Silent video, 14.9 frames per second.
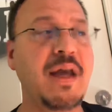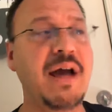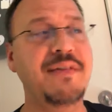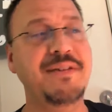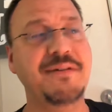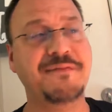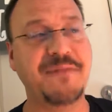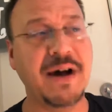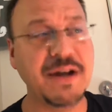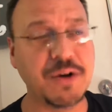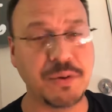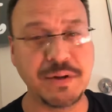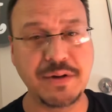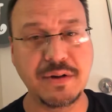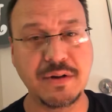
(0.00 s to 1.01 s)
And the final
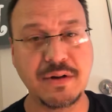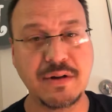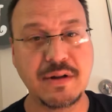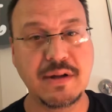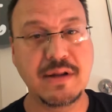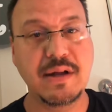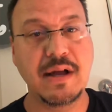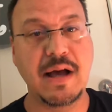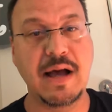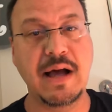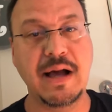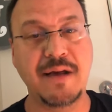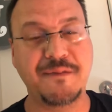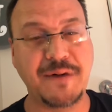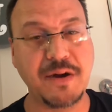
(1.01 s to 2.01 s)
one,
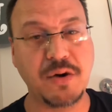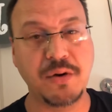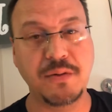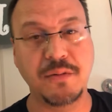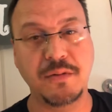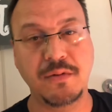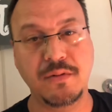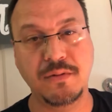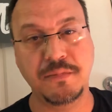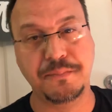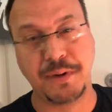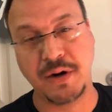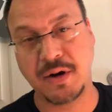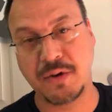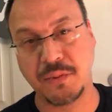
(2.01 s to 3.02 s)
final
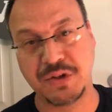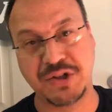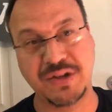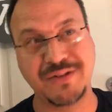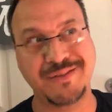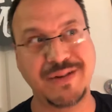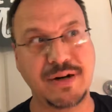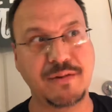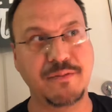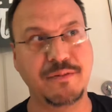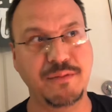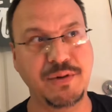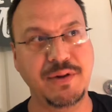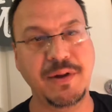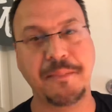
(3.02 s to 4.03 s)
park, which is not
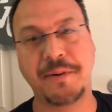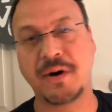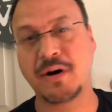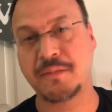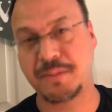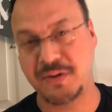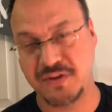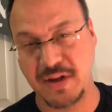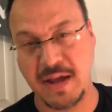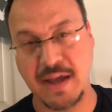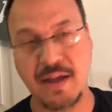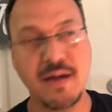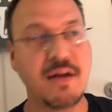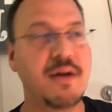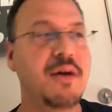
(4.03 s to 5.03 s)
really a park per
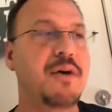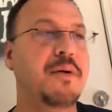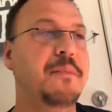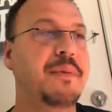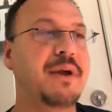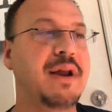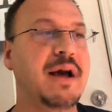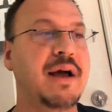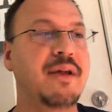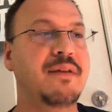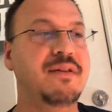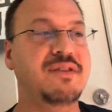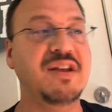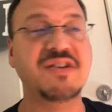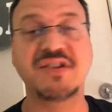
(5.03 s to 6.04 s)
se,
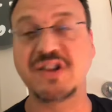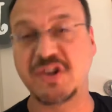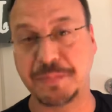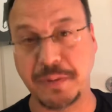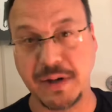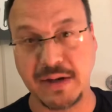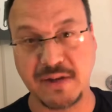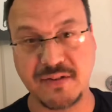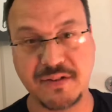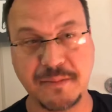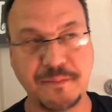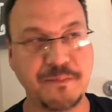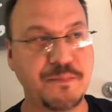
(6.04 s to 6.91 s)
but Disney Springs.